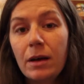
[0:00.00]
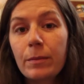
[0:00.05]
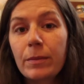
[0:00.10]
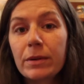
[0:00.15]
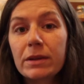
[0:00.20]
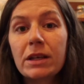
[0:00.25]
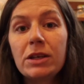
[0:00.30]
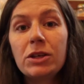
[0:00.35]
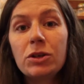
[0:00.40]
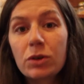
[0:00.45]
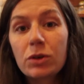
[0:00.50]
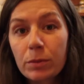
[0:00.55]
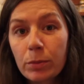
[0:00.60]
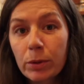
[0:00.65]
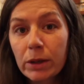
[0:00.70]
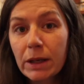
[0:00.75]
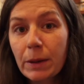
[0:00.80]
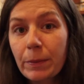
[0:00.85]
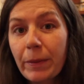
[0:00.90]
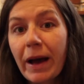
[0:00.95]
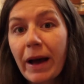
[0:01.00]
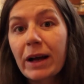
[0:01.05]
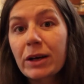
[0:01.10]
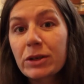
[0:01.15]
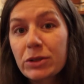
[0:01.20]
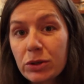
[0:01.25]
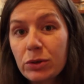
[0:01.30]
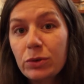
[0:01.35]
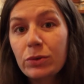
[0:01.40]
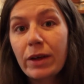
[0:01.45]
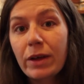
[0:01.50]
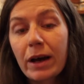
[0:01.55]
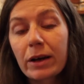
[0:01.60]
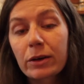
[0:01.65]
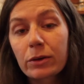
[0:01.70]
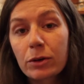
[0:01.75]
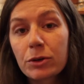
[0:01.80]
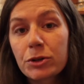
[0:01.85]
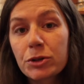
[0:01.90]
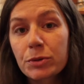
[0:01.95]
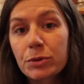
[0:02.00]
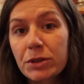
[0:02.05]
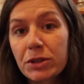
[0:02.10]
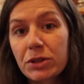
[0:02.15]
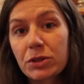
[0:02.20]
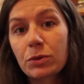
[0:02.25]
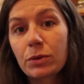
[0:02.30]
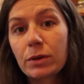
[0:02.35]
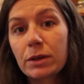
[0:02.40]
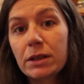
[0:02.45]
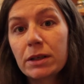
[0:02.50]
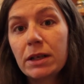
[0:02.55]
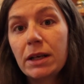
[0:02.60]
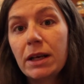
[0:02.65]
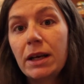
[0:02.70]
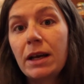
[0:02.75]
but then you could bring it back to that grocery store